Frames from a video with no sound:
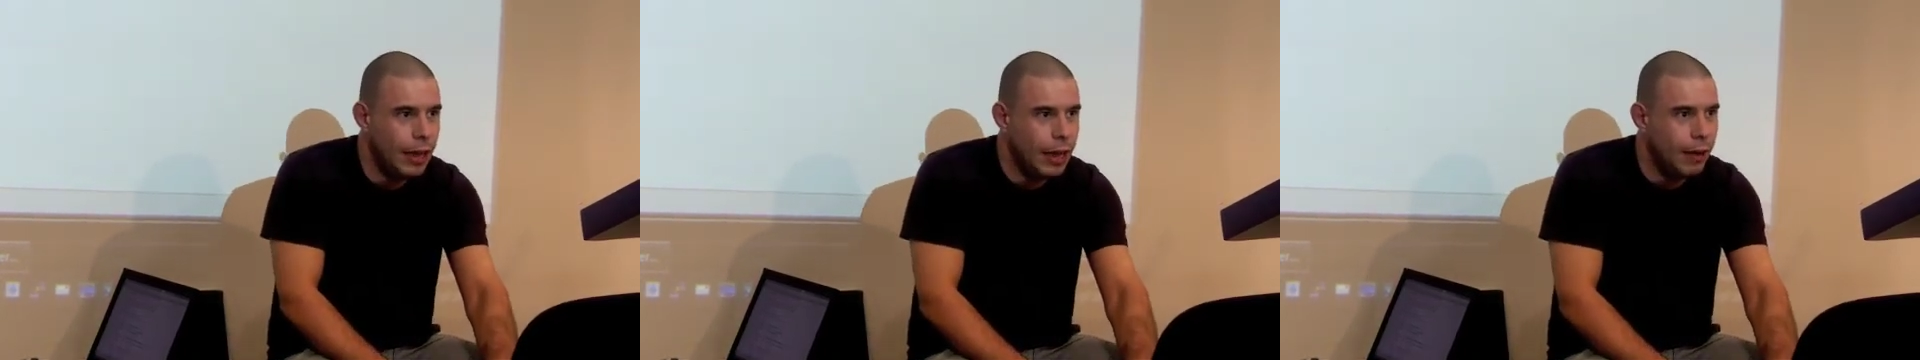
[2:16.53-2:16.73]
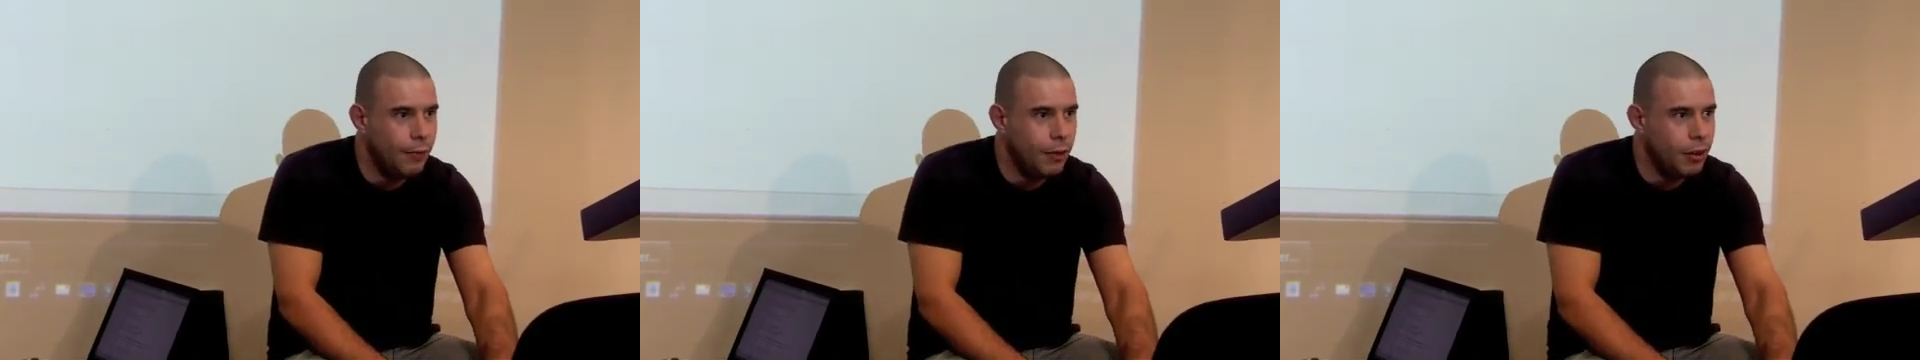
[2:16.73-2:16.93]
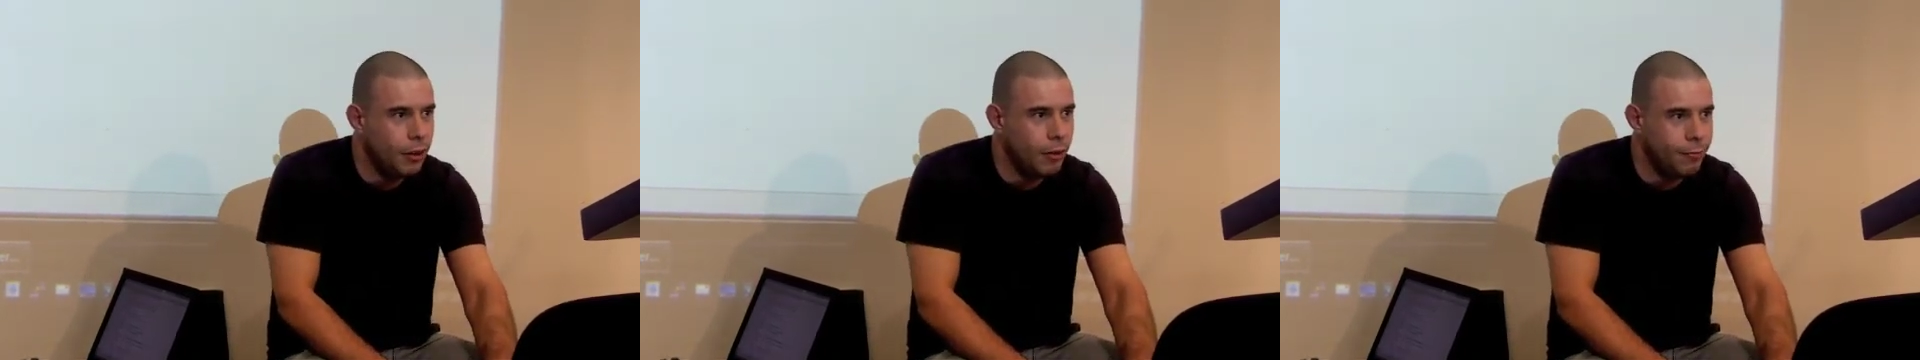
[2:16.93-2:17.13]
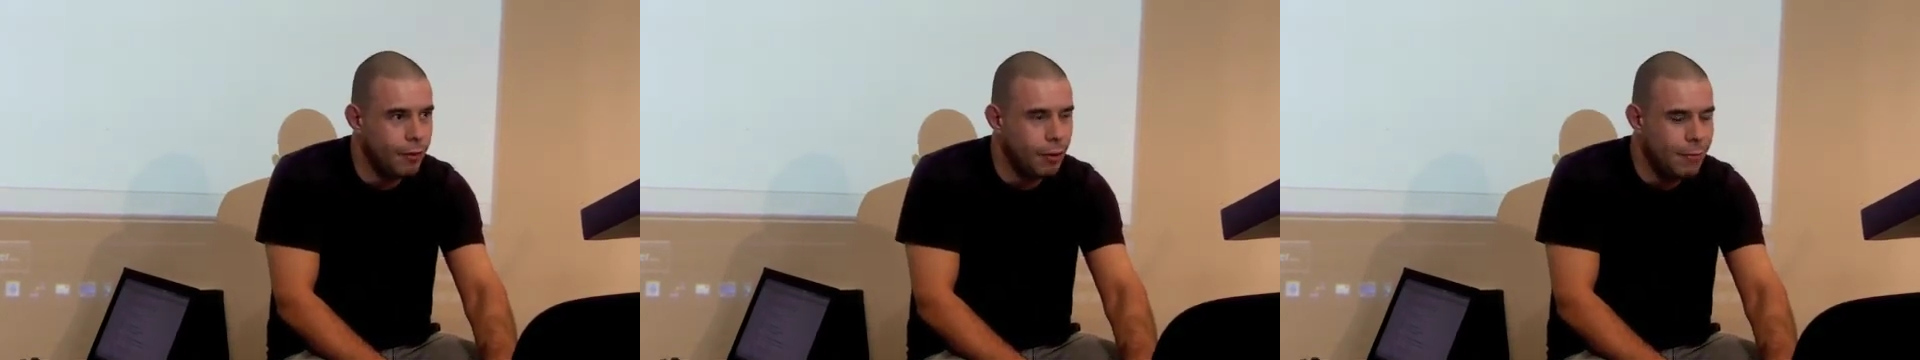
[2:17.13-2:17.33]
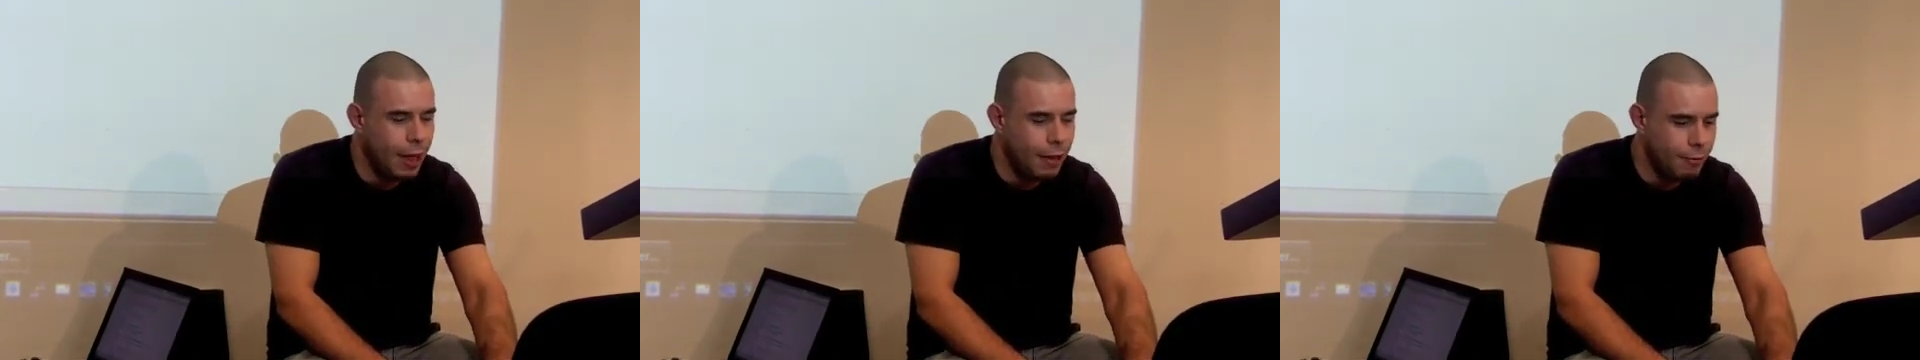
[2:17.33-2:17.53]
if you do it
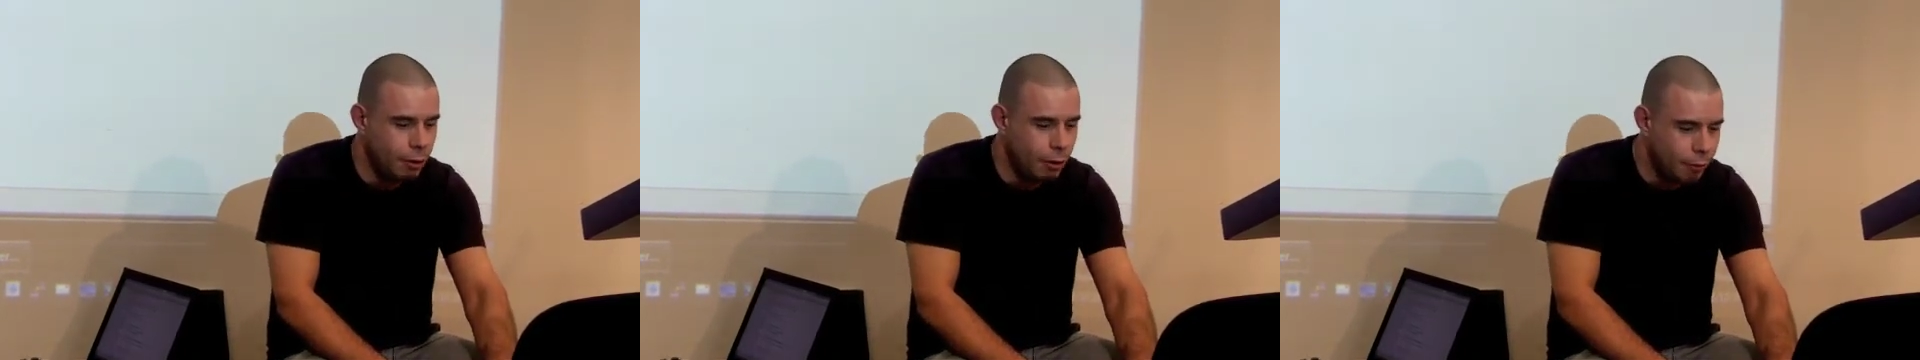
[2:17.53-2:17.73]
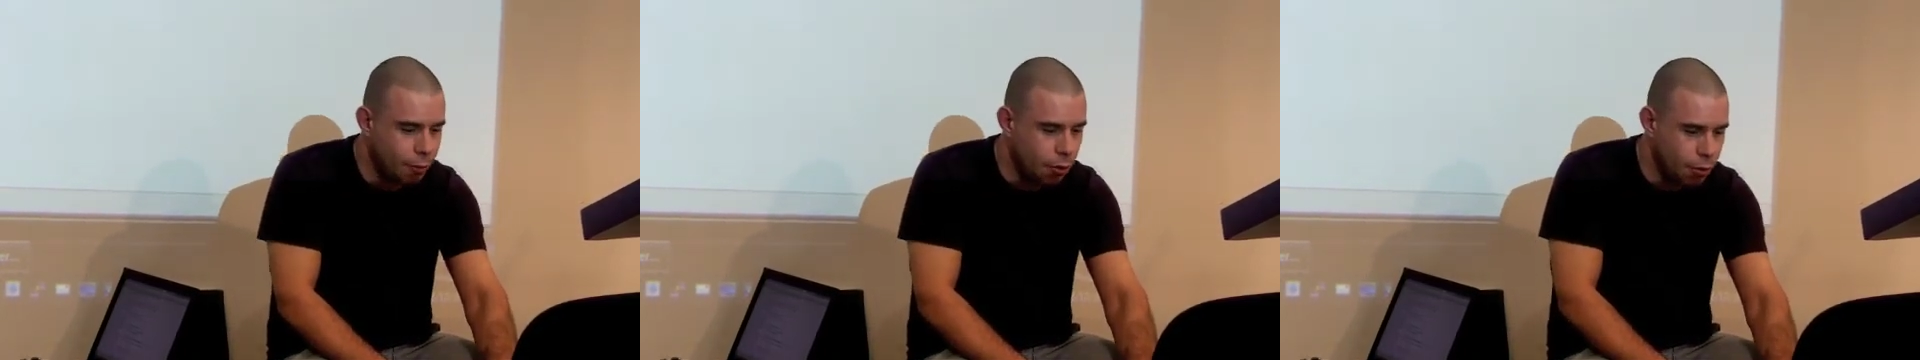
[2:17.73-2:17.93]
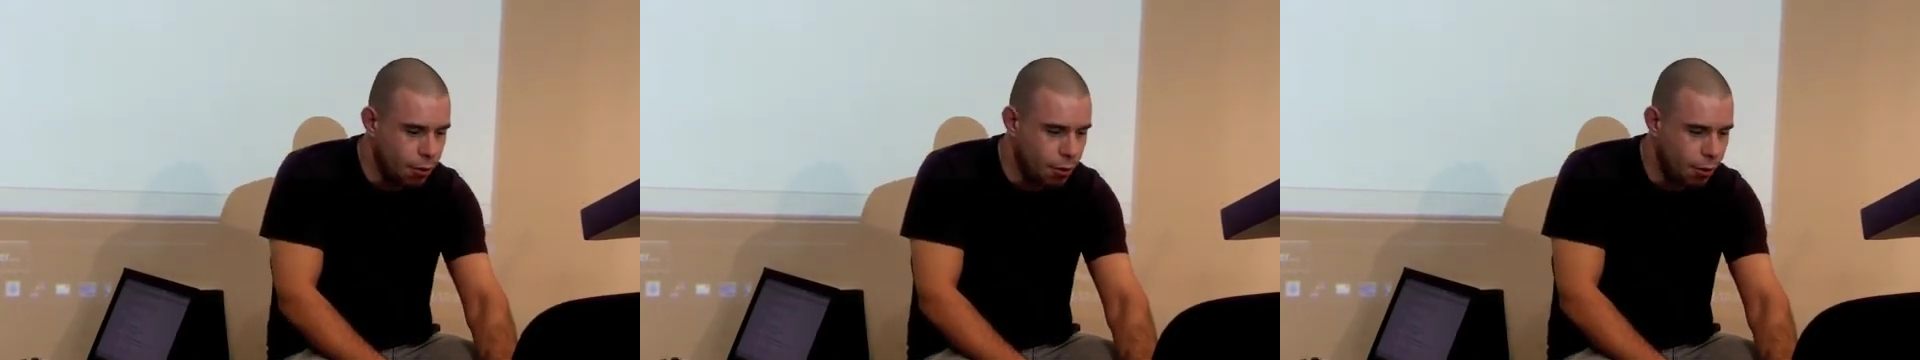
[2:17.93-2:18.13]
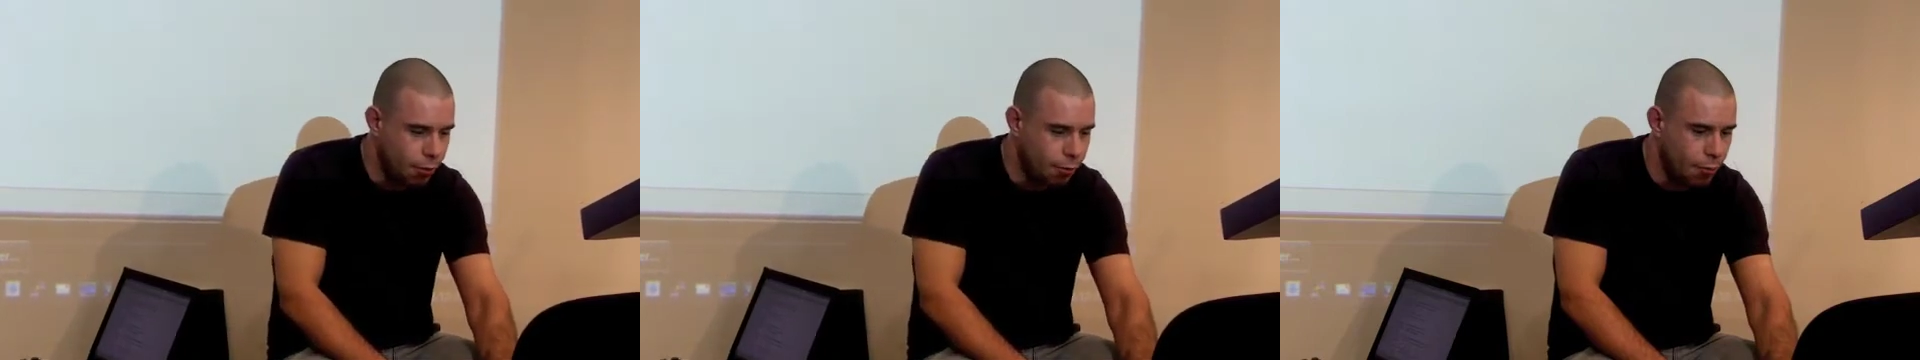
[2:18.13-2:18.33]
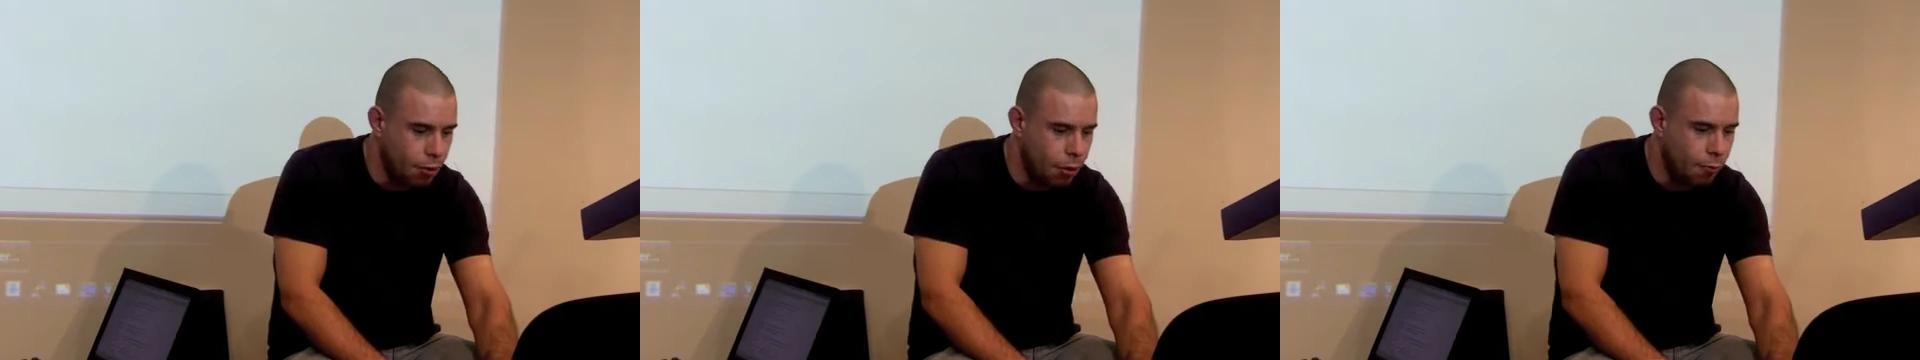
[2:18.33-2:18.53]
through Metro, you've got to
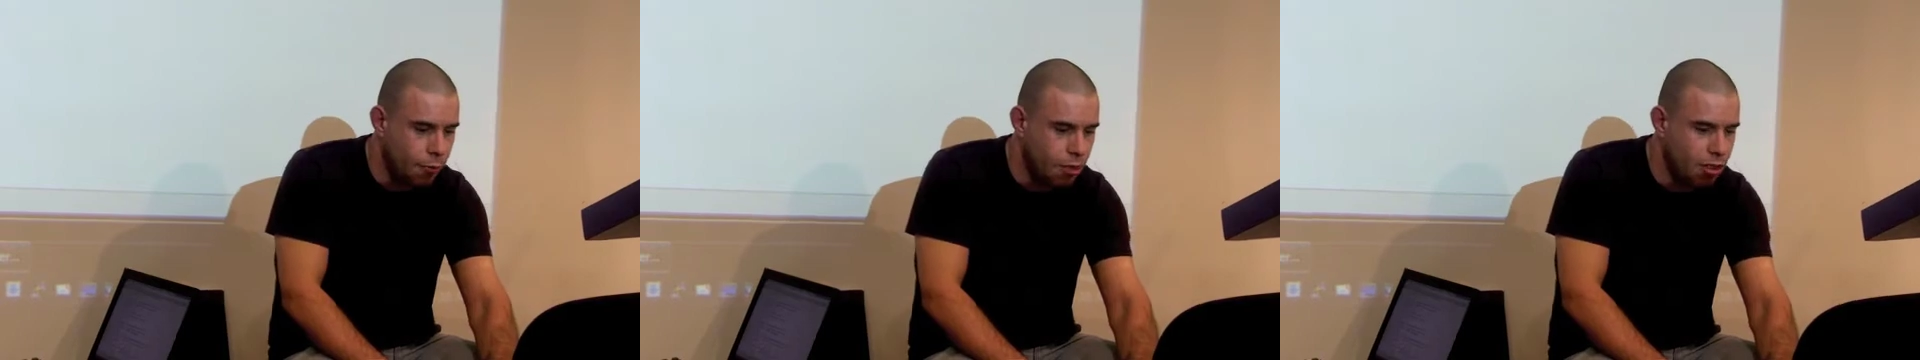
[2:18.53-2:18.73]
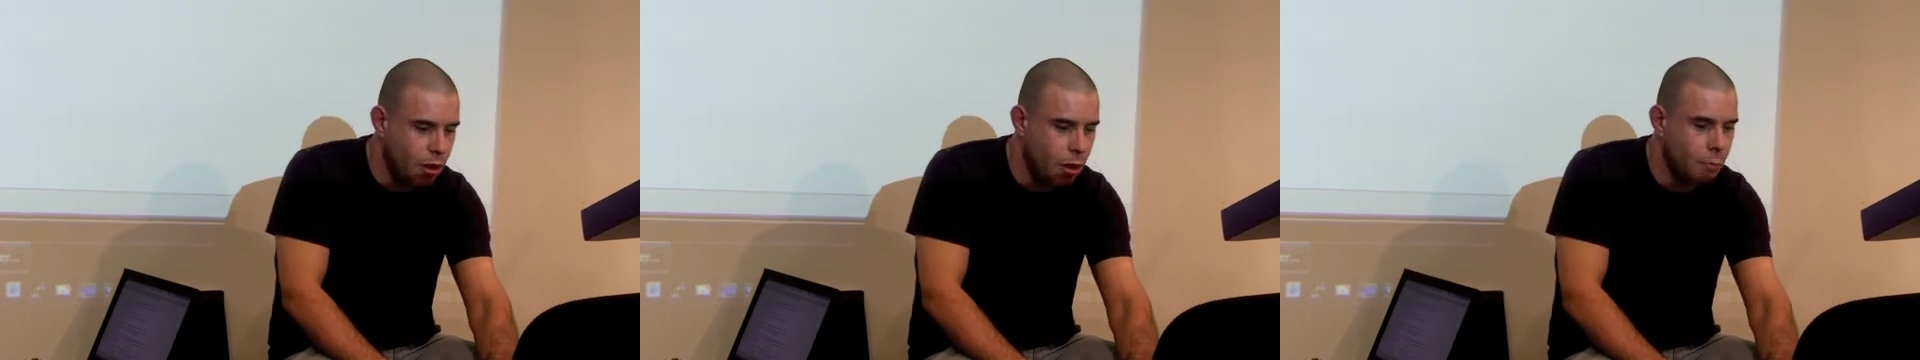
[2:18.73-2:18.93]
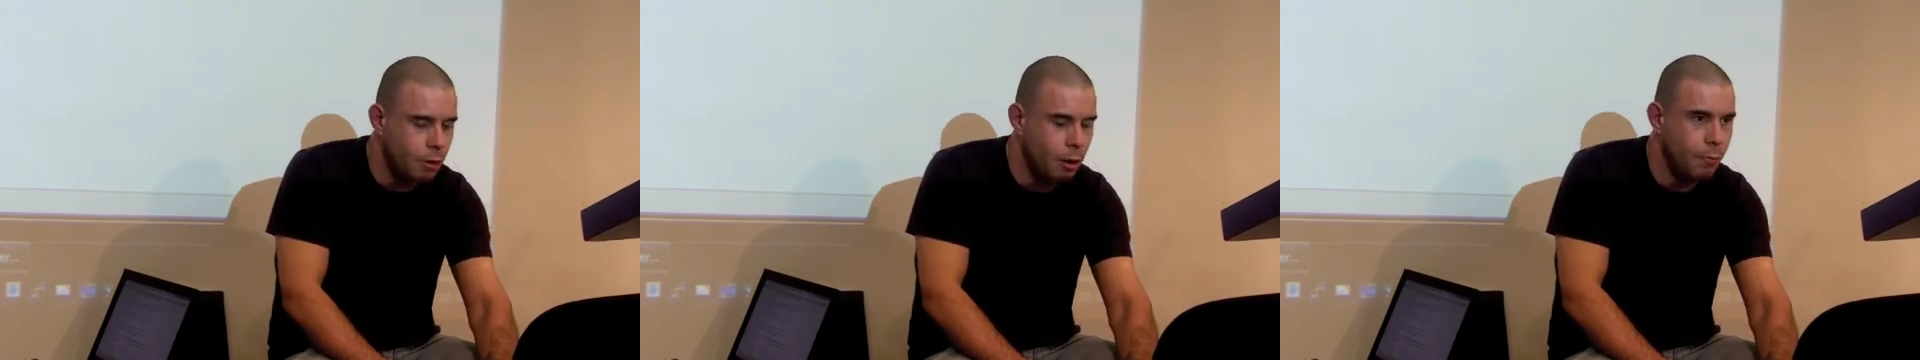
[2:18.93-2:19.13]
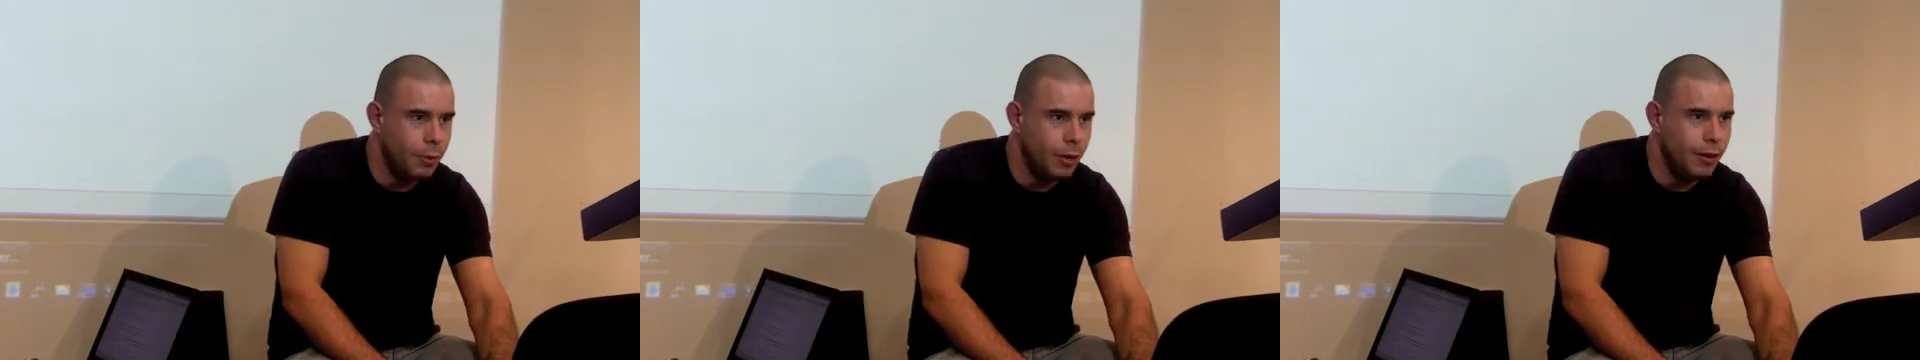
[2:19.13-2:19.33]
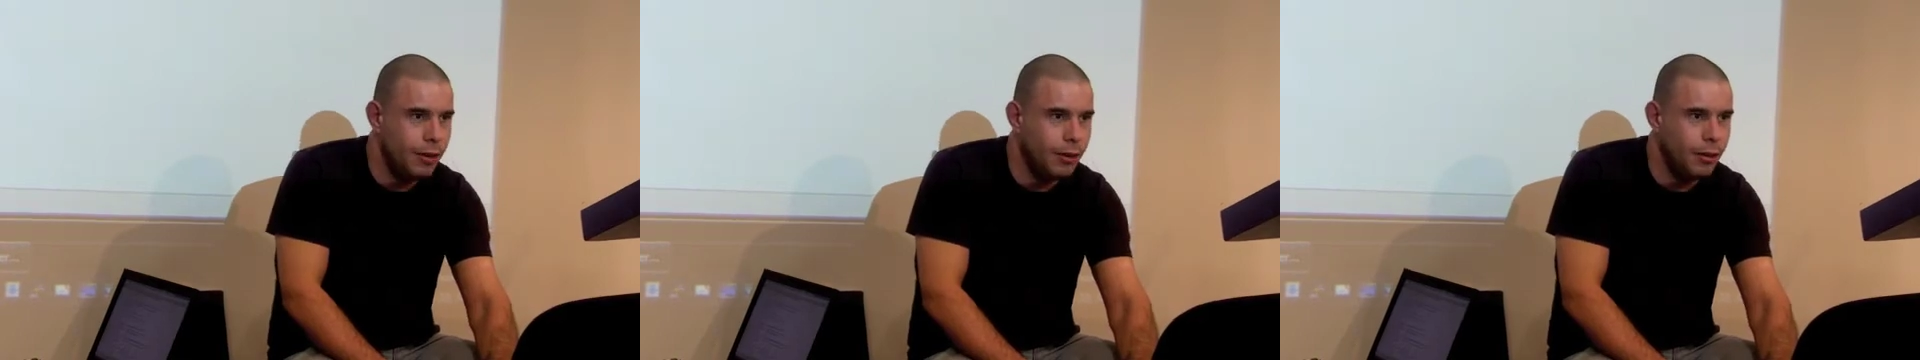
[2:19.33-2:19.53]
know the stop
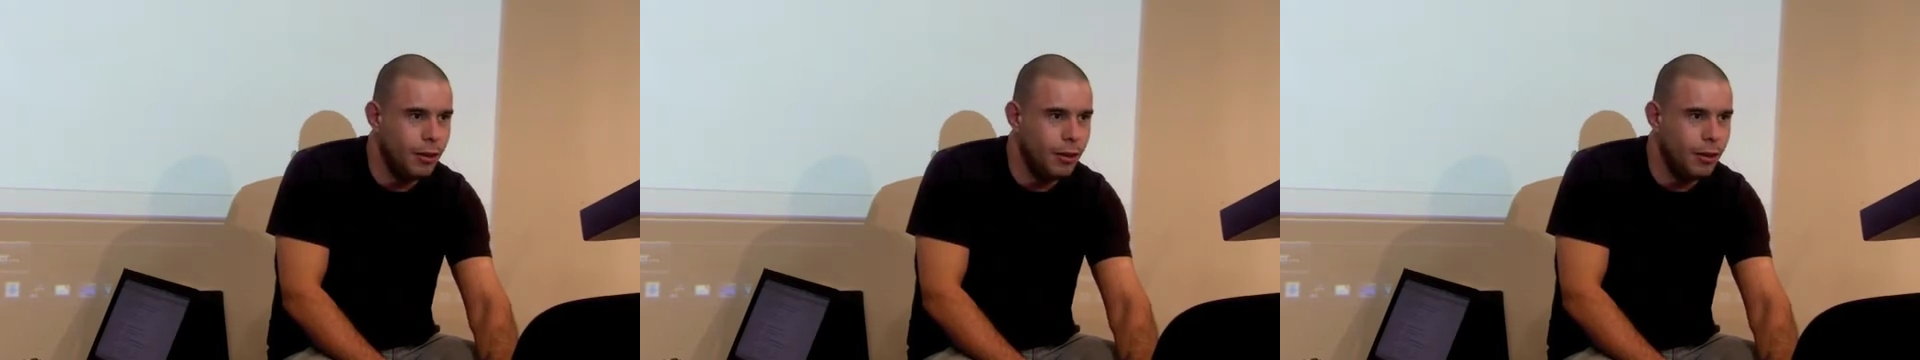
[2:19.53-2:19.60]
number.